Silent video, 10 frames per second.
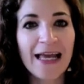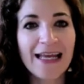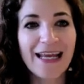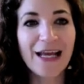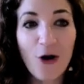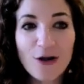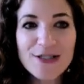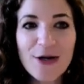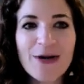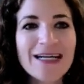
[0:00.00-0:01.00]
It
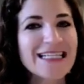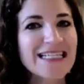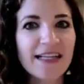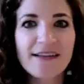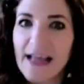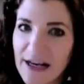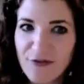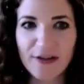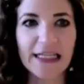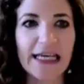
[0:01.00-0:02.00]
also
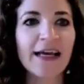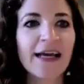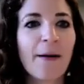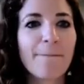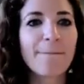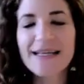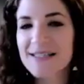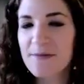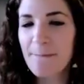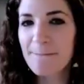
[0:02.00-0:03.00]
delightfully makes
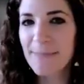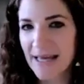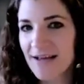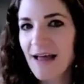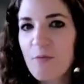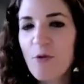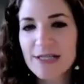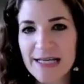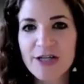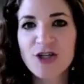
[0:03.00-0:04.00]
them pay a lot more
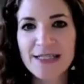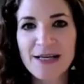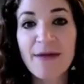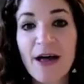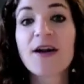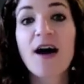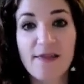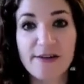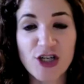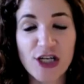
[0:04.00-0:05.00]
attention to
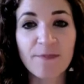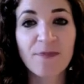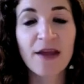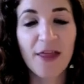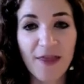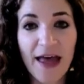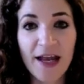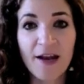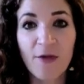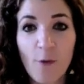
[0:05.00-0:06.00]
methodology
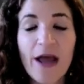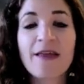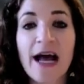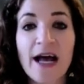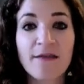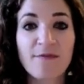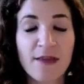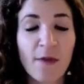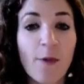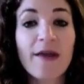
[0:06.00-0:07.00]
than the way that
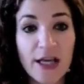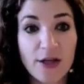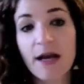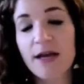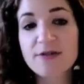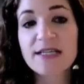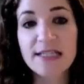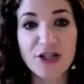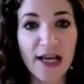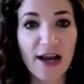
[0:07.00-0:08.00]
I used to
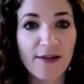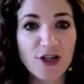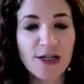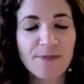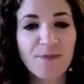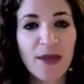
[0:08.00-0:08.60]
teach psychology.